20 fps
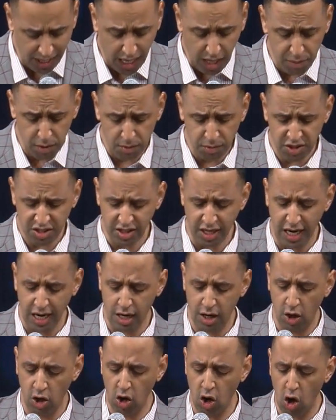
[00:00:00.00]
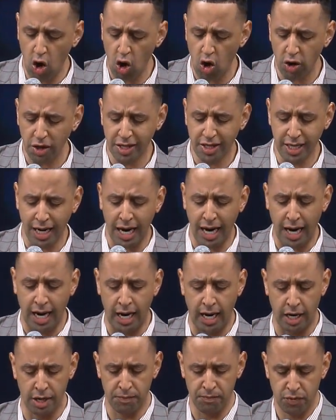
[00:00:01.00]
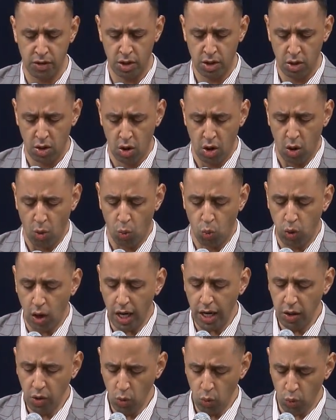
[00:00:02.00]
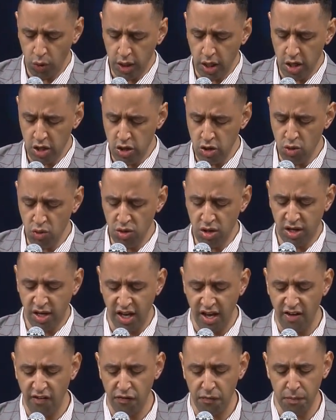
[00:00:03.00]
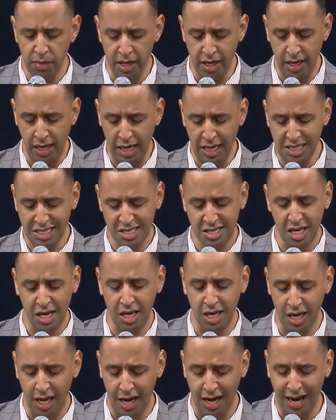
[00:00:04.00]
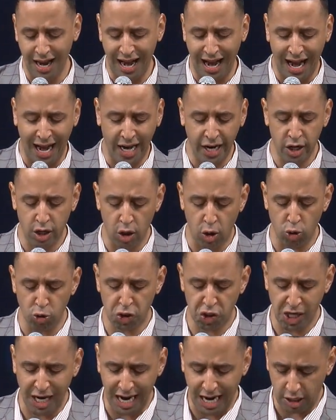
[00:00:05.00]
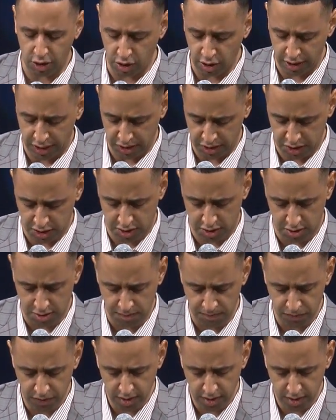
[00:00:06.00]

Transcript: Abram said, Lord God, what will you give me, seeing I go childless?